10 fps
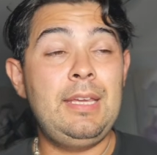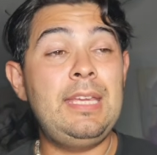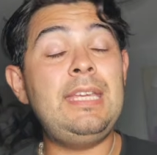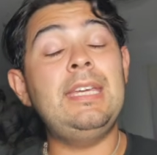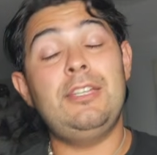
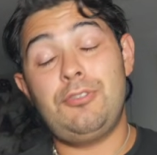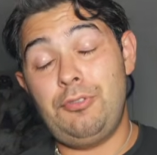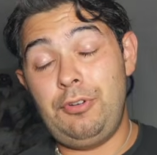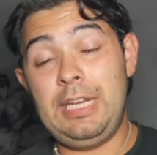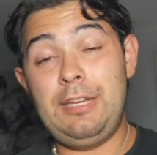He is
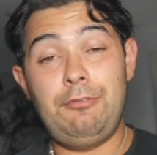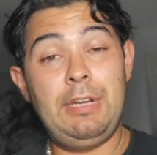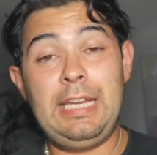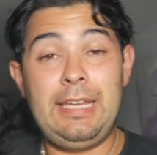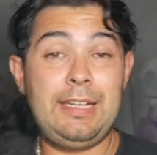really,
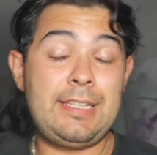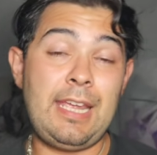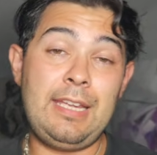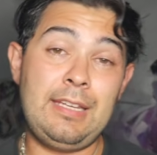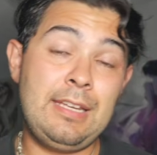really going to
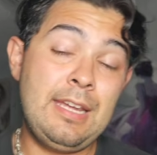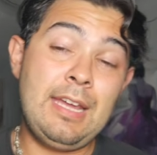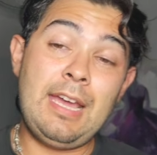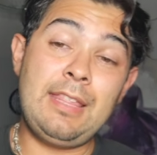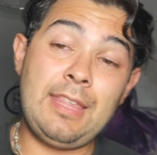take it.
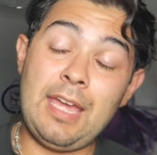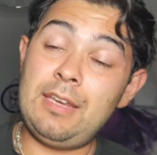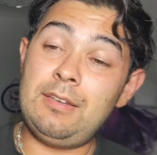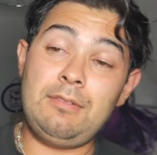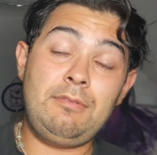And
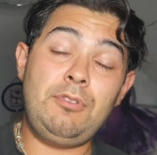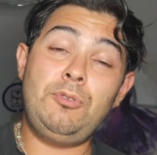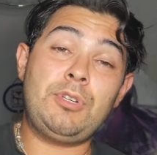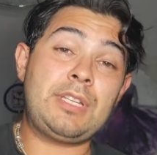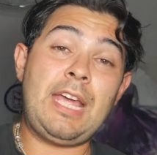then you
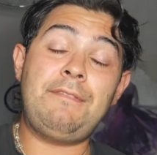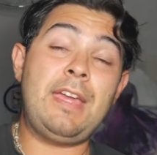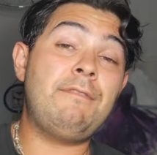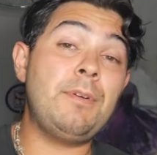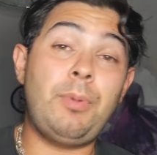just have
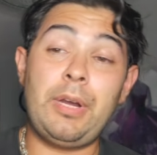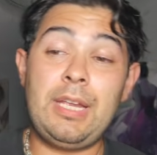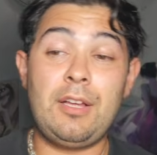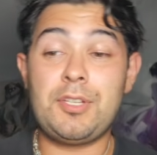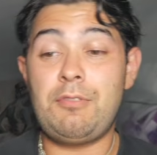everybody
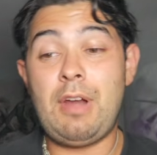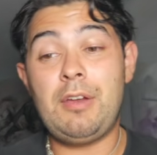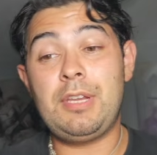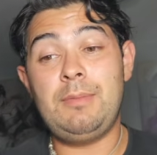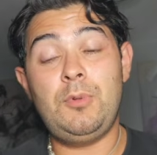else
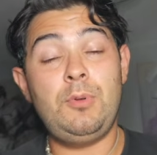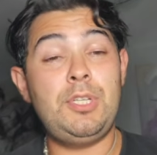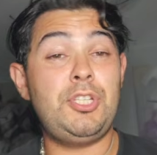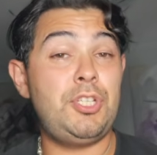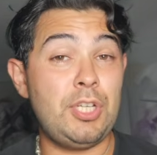around him who
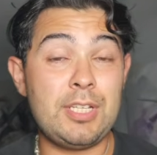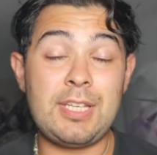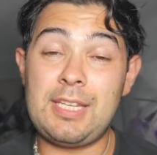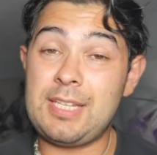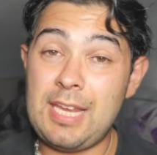is just
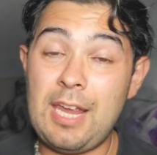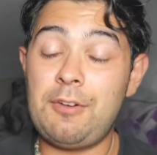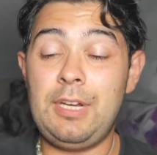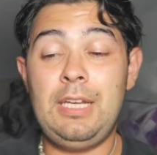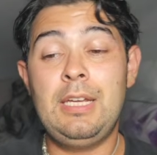as
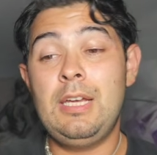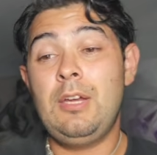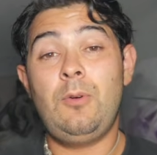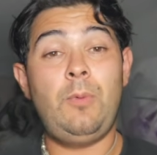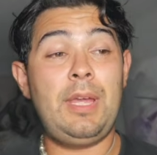scary,
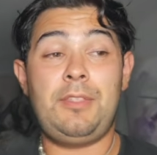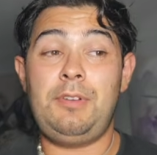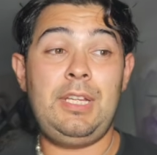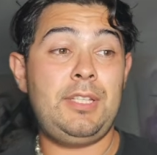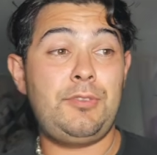whether
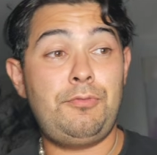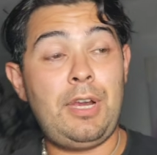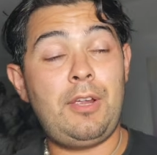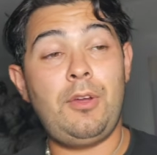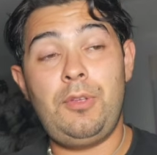it's
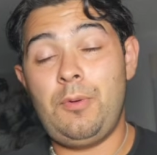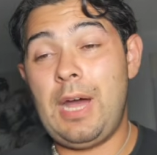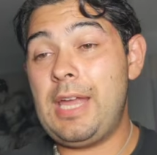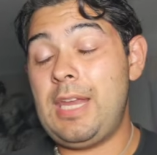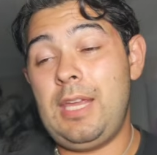Reiko
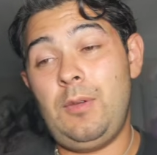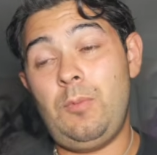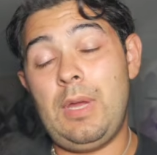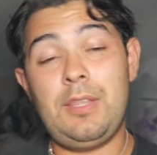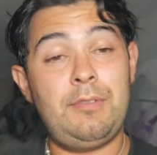Ioane,
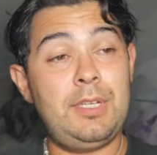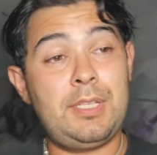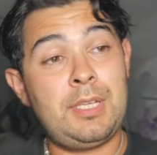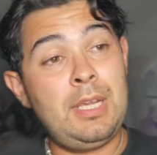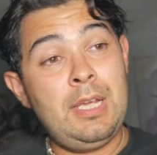whether
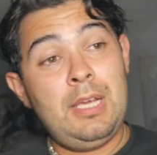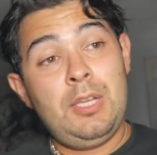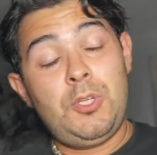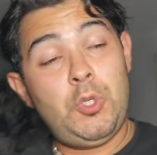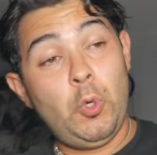it's
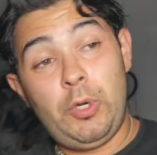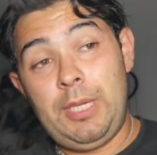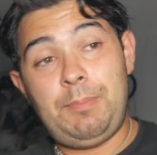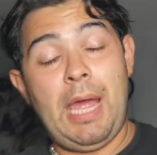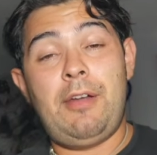Jordy
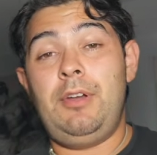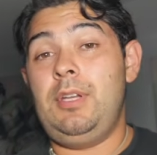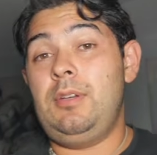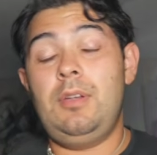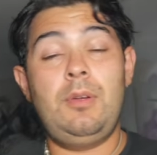
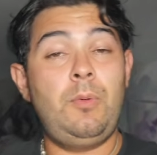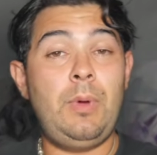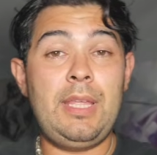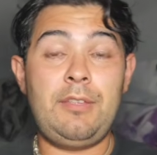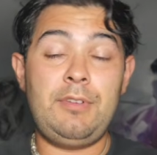Barrett,
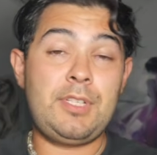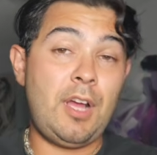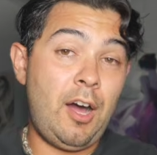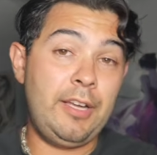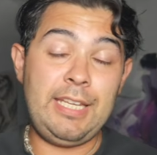whether it's
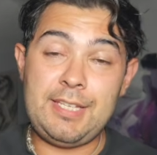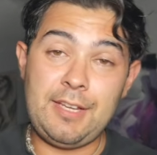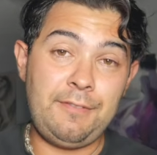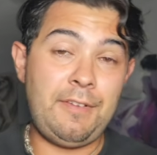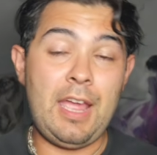Adi
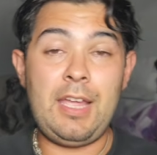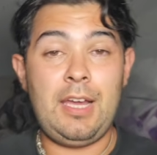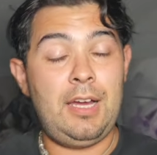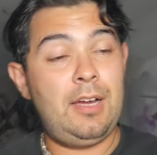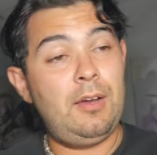
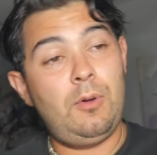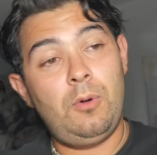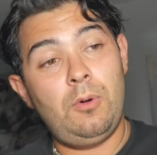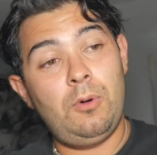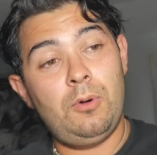Savea
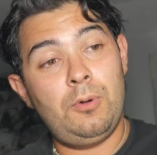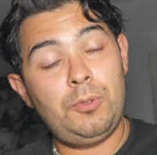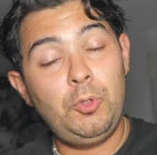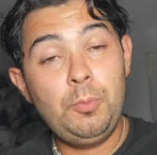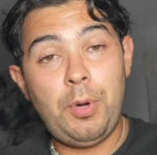or
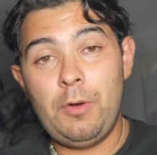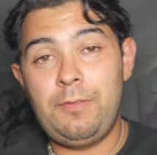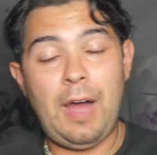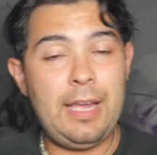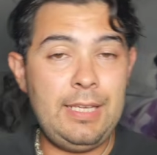Tupo
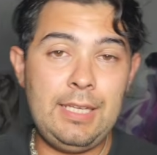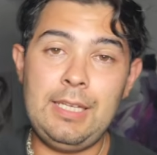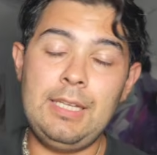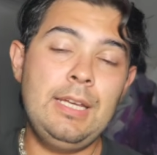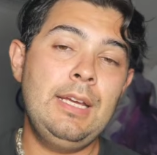Vai.